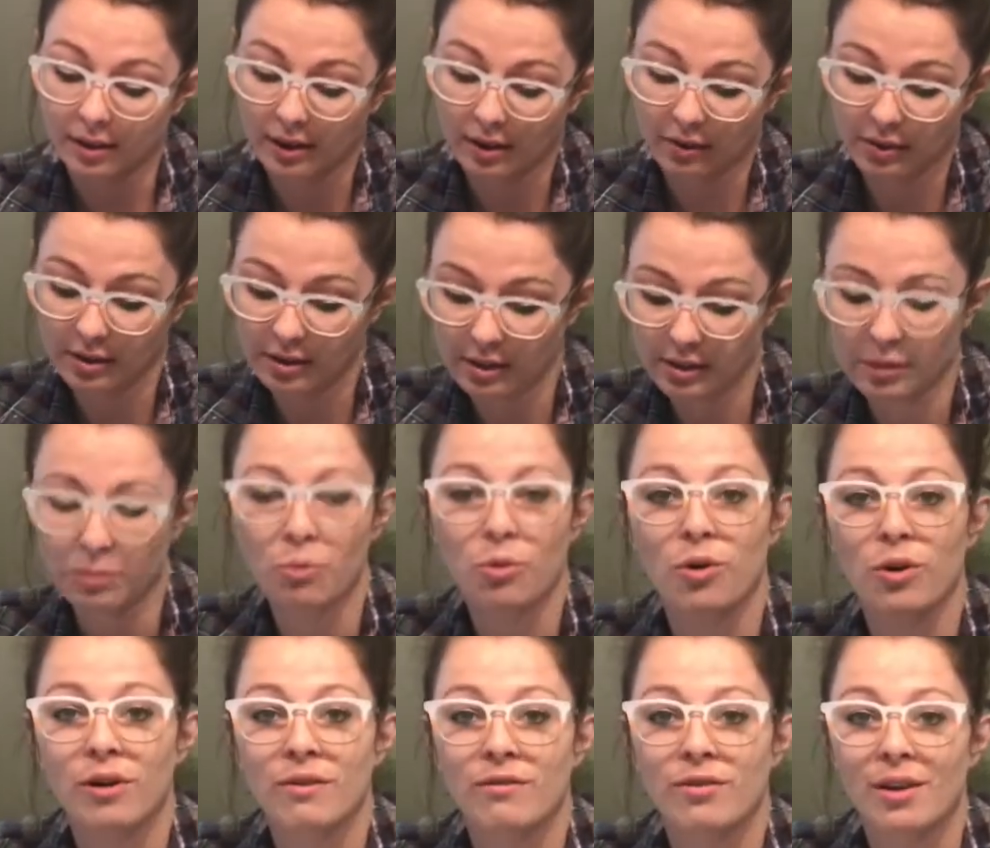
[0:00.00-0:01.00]
Now this is
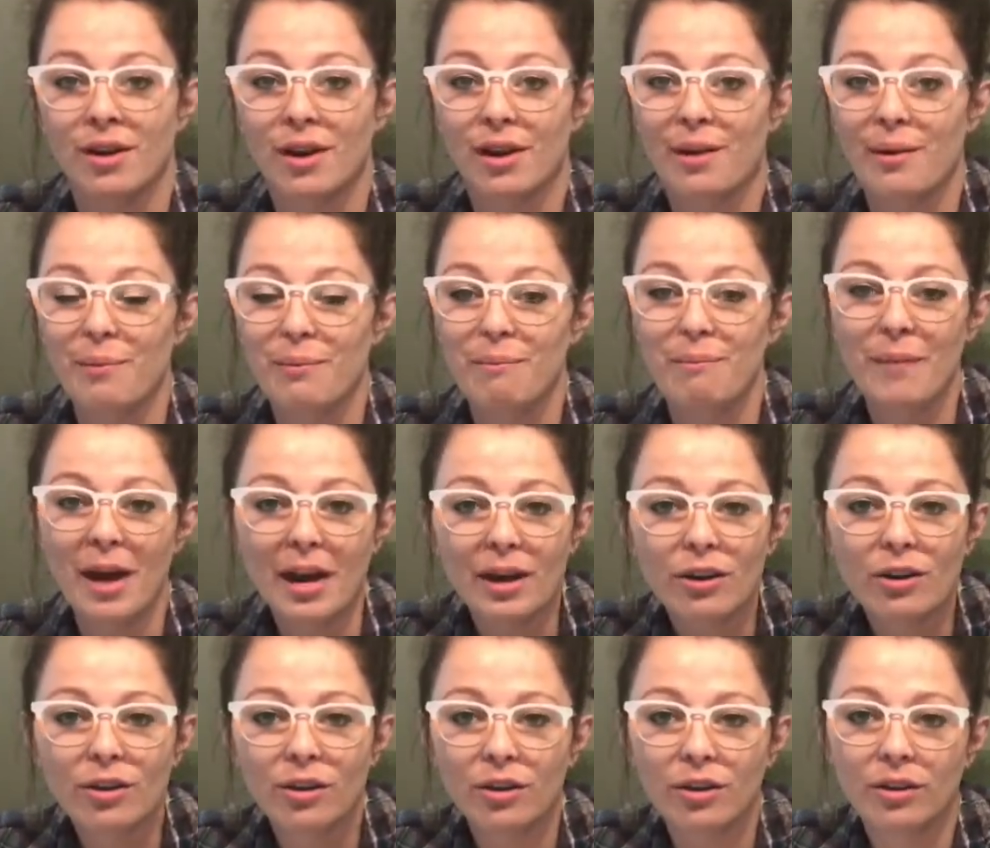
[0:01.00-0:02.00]
more of the
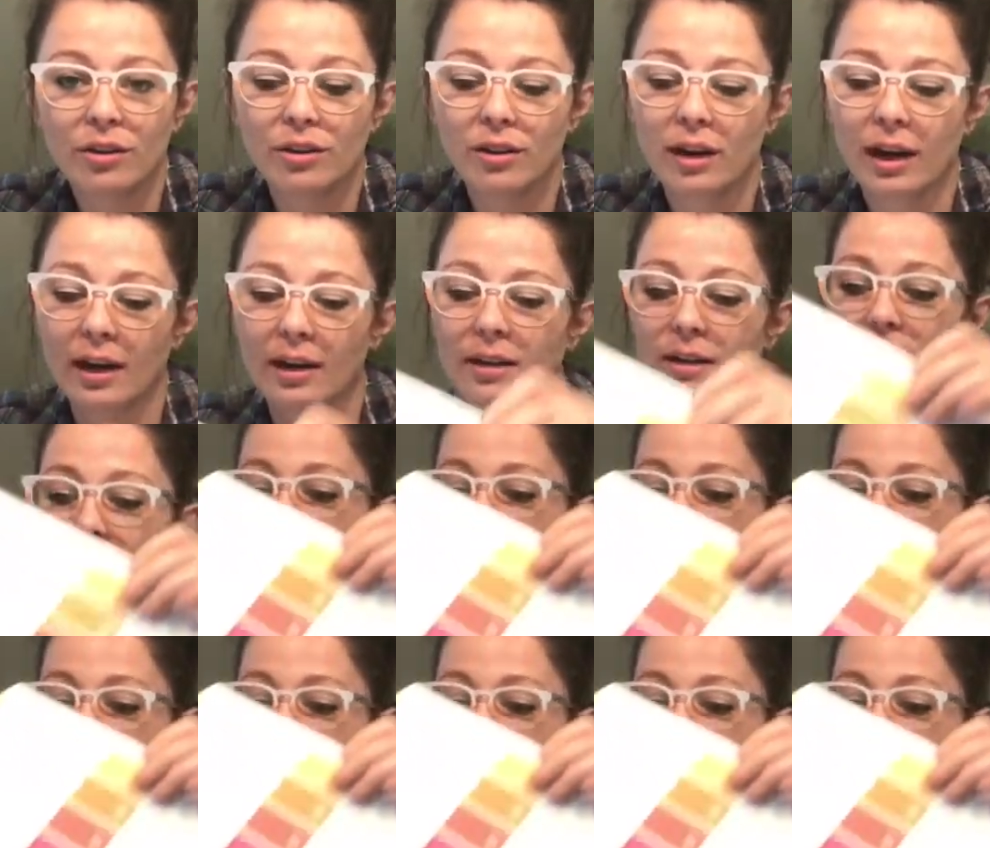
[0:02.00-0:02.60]
medical kind of